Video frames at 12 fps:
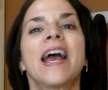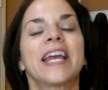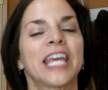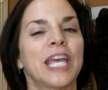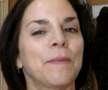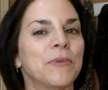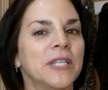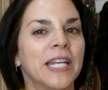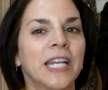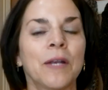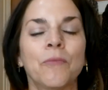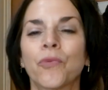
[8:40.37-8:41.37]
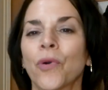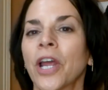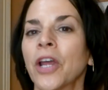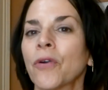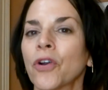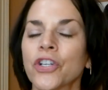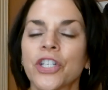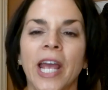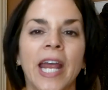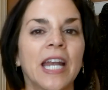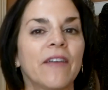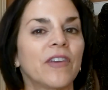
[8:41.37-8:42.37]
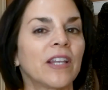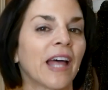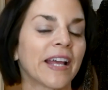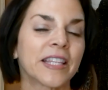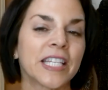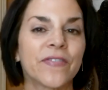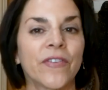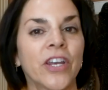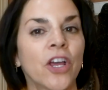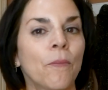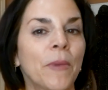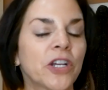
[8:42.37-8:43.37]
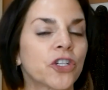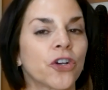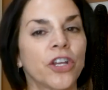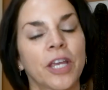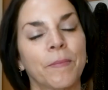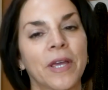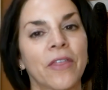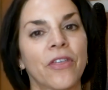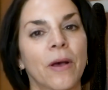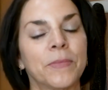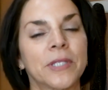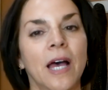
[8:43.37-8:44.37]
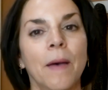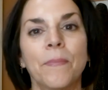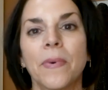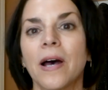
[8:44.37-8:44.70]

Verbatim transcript: Keep knitting, praying, crocheting. If you like this video, make sure you give me a thumbs up.